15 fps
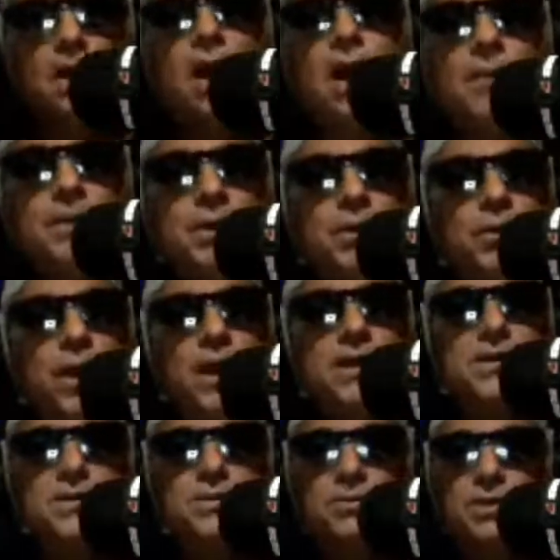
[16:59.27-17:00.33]
I've been
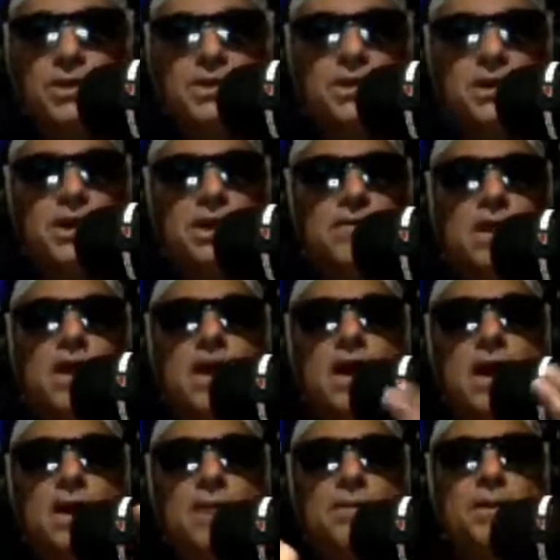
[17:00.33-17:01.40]
writing some really stuff.
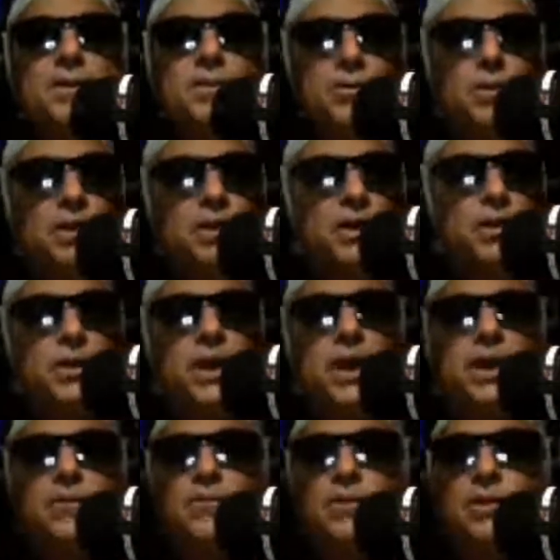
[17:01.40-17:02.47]
I've been really
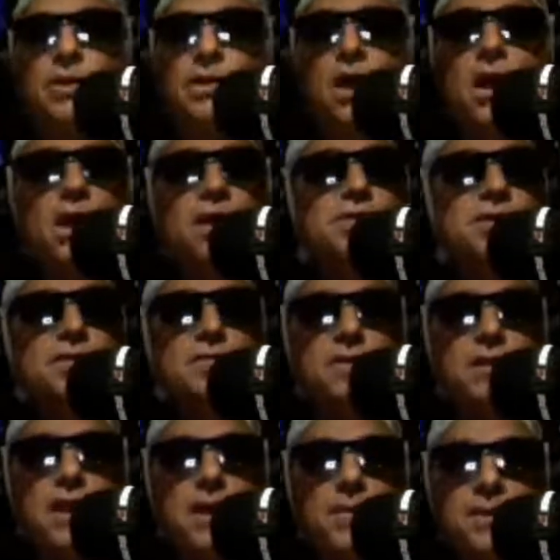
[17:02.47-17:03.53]
creative with a lot of stuff
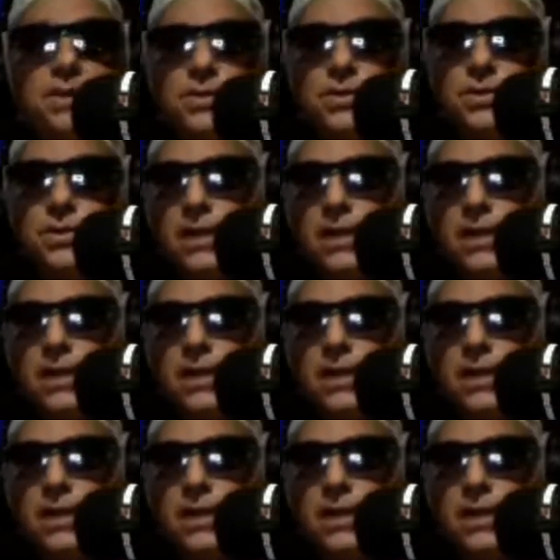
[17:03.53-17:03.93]
that I've been doing